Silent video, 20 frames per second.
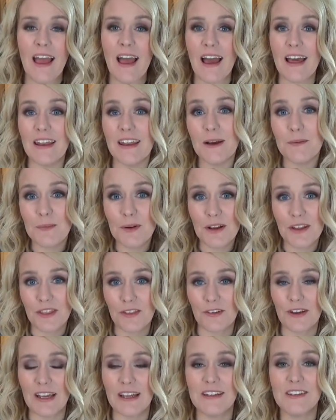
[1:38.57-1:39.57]
And number
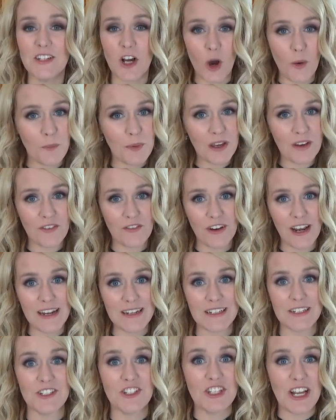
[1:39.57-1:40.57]
three, don't be
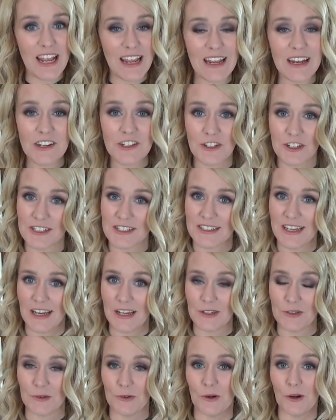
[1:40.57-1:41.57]
afraid to change your
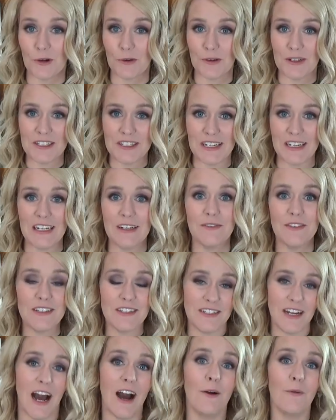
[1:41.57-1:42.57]
schedule or routine if
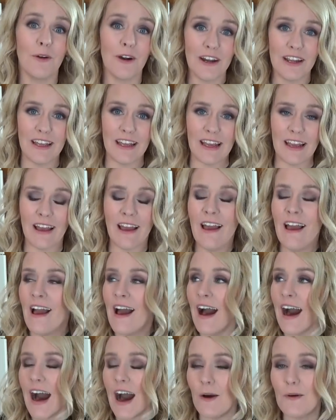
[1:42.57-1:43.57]
it's not working.
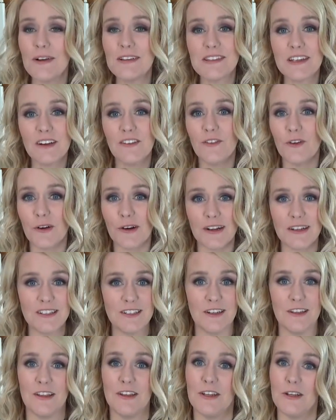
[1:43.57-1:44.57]
I always look forward
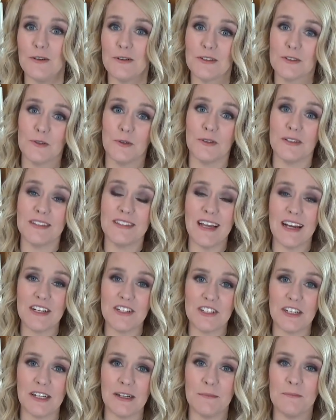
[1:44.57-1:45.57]
to the new school
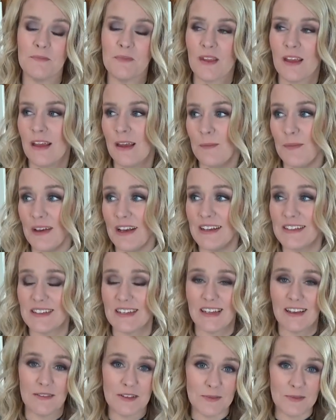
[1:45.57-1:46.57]
session because
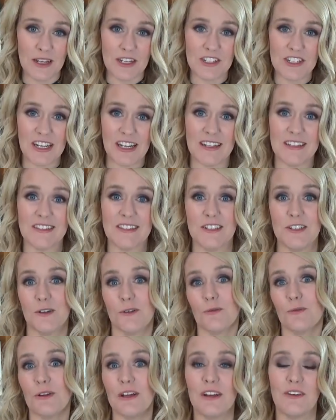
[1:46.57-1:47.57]
it gives me a chance
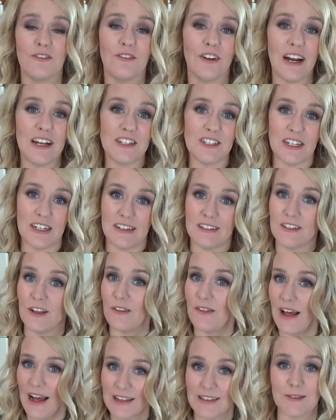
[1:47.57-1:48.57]
to refresh it.
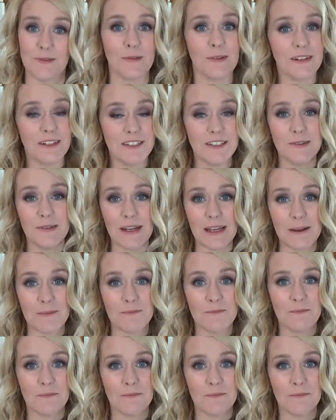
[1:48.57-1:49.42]
So that's what we're doing.